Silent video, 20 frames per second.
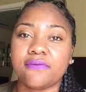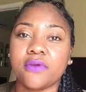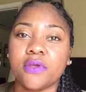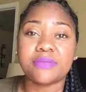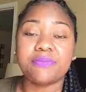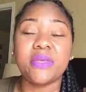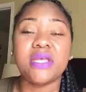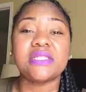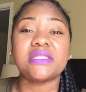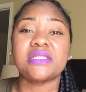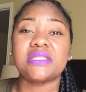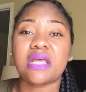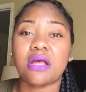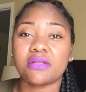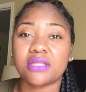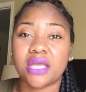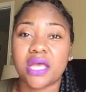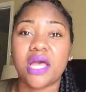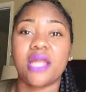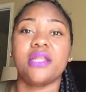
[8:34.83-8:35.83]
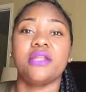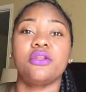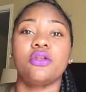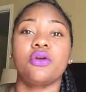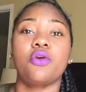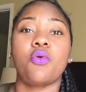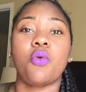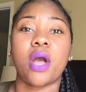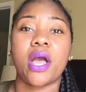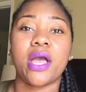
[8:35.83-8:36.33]
It's best to talk to God in a
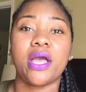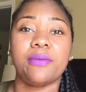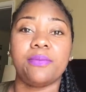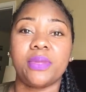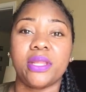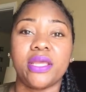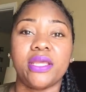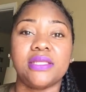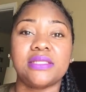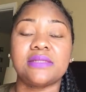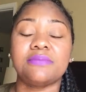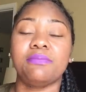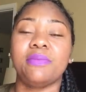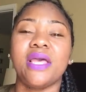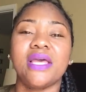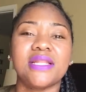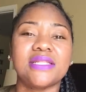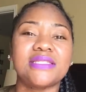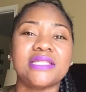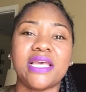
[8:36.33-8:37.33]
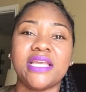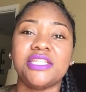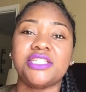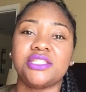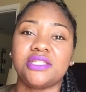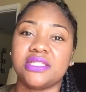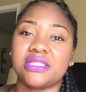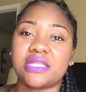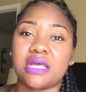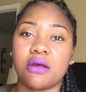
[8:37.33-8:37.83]
quiet place.
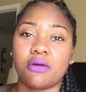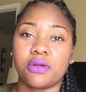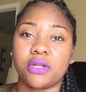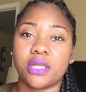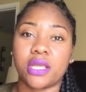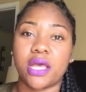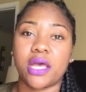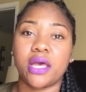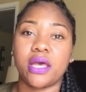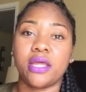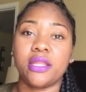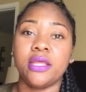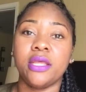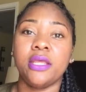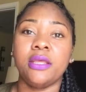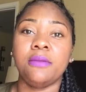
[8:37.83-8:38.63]
Meditation is talking to God.